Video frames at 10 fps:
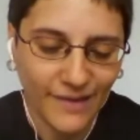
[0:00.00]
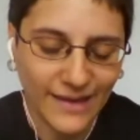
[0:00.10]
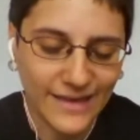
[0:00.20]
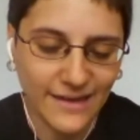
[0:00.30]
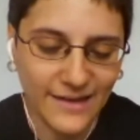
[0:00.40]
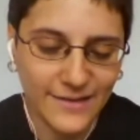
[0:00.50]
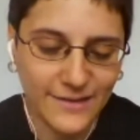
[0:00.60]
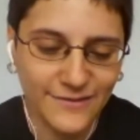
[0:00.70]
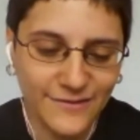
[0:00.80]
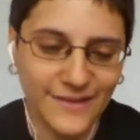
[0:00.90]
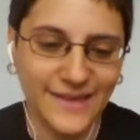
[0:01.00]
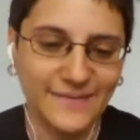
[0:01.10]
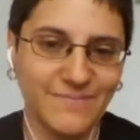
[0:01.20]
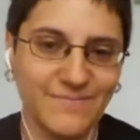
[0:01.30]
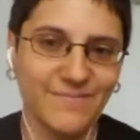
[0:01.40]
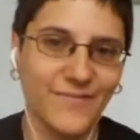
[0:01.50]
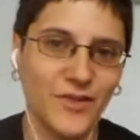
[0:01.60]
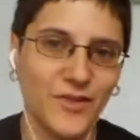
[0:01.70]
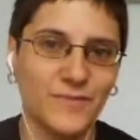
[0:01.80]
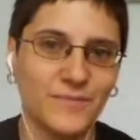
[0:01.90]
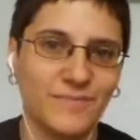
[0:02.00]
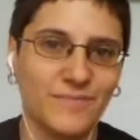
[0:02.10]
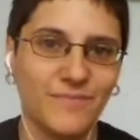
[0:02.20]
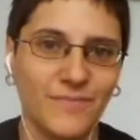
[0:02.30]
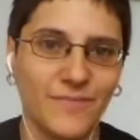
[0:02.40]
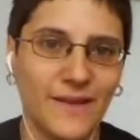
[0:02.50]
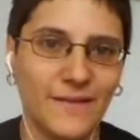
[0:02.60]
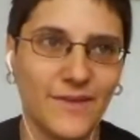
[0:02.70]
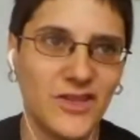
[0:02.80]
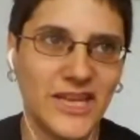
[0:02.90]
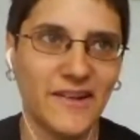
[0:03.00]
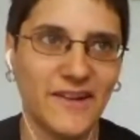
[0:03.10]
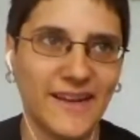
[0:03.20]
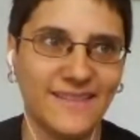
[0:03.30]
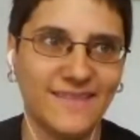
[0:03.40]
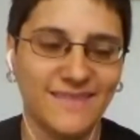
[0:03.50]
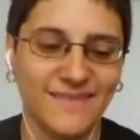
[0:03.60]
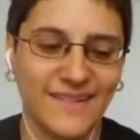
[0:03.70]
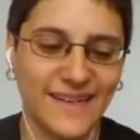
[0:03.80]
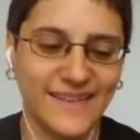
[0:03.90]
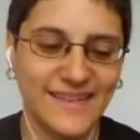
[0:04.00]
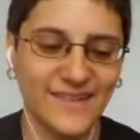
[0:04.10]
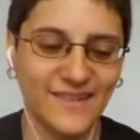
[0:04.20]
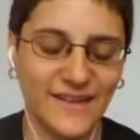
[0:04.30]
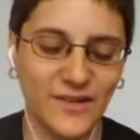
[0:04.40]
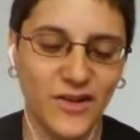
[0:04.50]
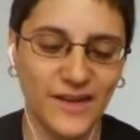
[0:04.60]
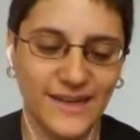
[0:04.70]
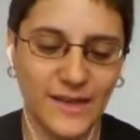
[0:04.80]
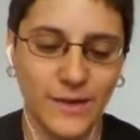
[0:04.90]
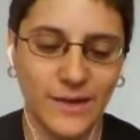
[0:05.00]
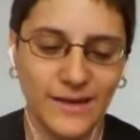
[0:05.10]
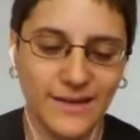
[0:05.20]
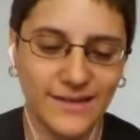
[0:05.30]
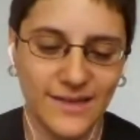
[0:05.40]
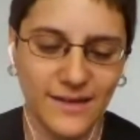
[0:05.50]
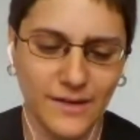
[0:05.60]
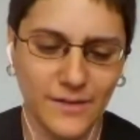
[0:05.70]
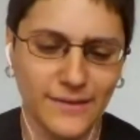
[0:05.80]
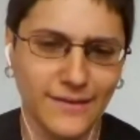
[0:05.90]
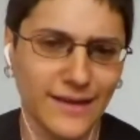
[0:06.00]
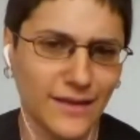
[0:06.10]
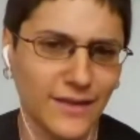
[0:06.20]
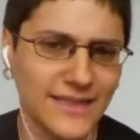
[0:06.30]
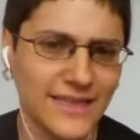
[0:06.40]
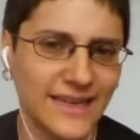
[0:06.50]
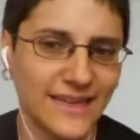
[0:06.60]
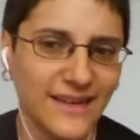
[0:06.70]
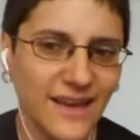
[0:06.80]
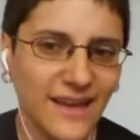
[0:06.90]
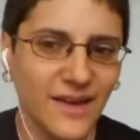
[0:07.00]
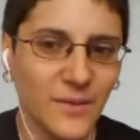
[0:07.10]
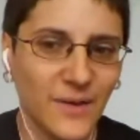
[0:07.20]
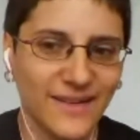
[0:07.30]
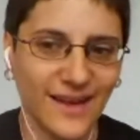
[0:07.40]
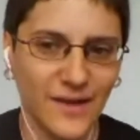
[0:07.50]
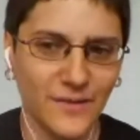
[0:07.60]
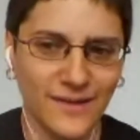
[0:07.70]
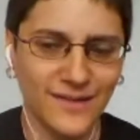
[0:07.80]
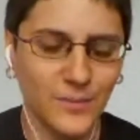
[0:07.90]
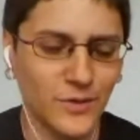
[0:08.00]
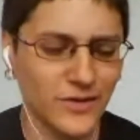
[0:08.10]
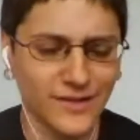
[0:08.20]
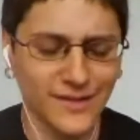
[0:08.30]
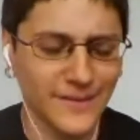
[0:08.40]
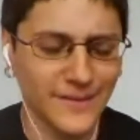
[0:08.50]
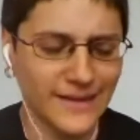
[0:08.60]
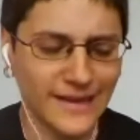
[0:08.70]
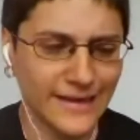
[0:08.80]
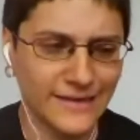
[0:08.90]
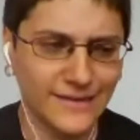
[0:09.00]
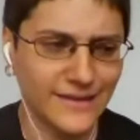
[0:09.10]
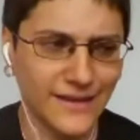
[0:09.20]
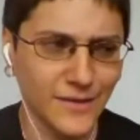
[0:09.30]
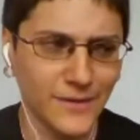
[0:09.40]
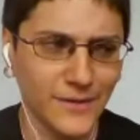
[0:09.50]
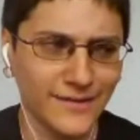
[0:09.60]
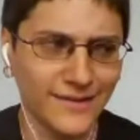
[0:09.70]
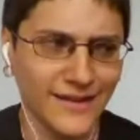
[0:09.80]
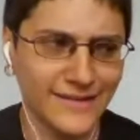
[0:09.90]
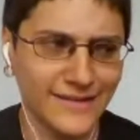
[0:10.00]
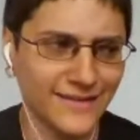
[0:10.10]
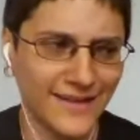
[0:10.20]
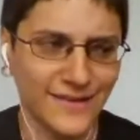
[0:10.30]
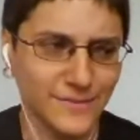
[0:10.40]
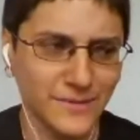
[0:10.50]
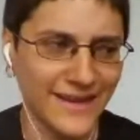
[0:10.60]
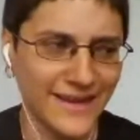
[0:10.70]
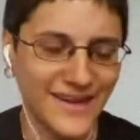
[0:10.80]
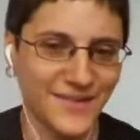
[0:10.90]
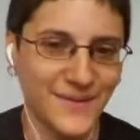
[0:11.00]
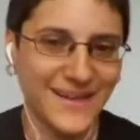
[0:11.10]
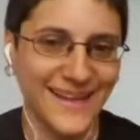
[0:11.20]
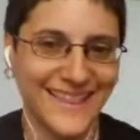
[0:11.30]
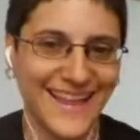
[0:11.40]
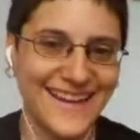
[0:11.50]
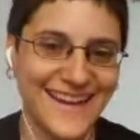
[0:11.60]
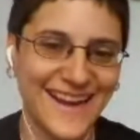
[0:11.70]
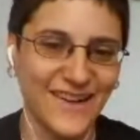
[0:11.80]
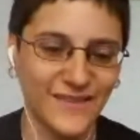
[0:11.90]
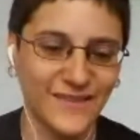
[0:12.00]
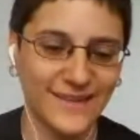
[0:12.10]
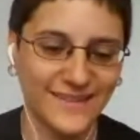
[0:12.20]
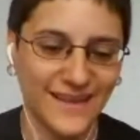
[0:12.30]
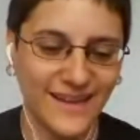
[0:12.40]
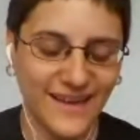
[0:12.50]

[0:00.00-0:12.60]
any kind of like sort of vegetarian ideas like not eating meat until I was like 13 when I read this book called something like The Young Person's Guide to Saving the Planet or something like that and it had all of these